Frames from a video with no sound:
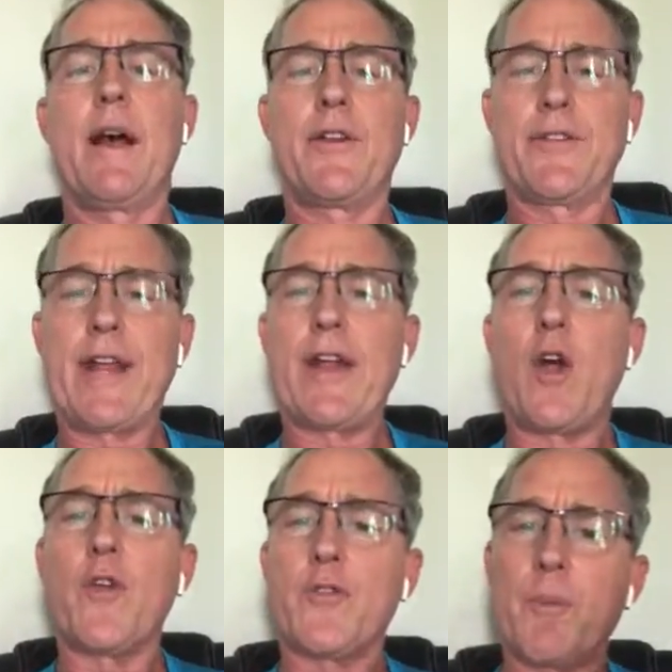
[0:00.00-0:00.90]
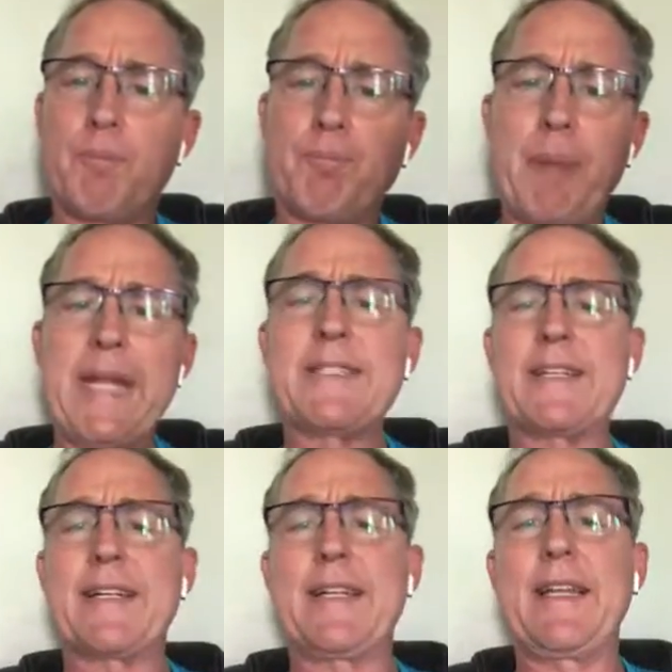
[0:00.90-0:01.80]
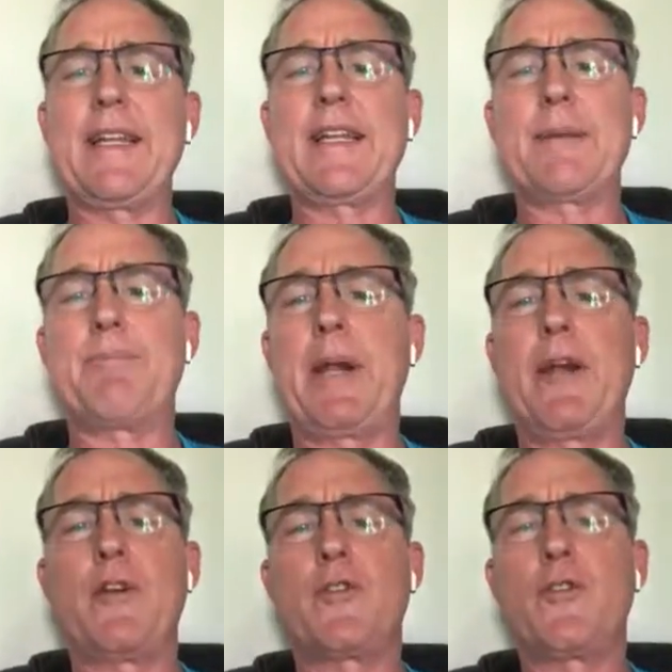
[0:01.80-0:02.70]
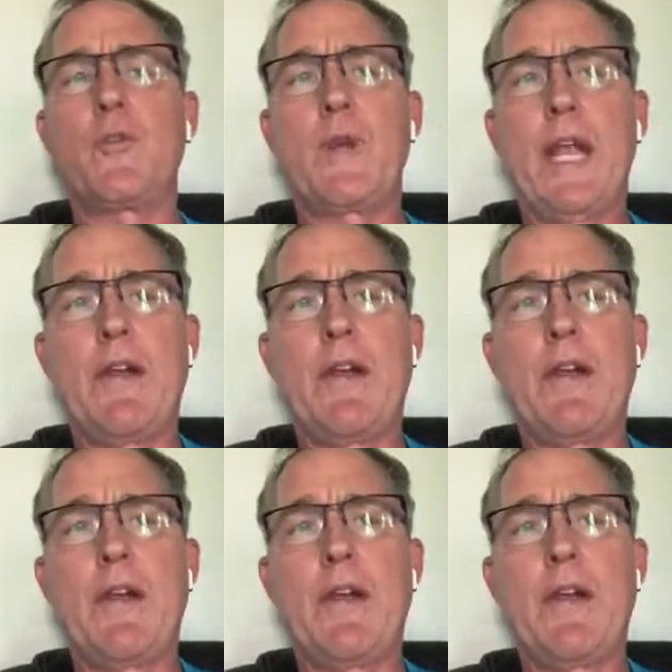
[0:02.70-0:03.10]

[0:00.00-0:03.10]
Understand also basic cleaning compared to